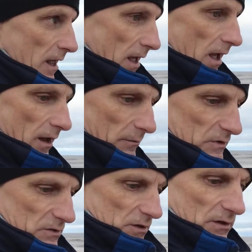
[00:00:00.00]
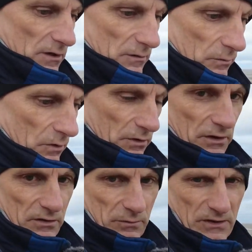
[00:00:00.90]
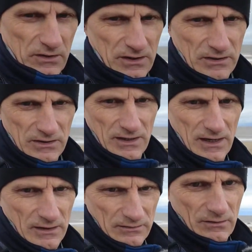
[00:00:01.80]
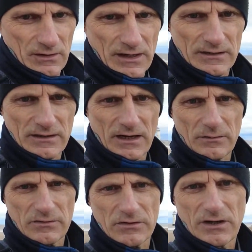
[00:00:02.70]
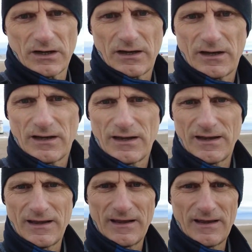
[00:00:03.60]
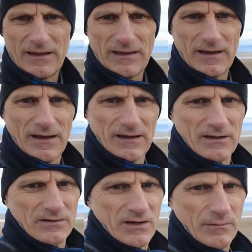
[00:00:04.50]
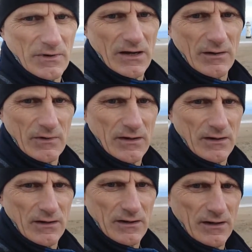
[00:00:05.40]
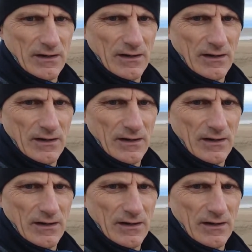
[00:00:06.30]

I'm just going to walk this way so you can see the actual lighthouse. Yeah, you can see it behind me, can't you?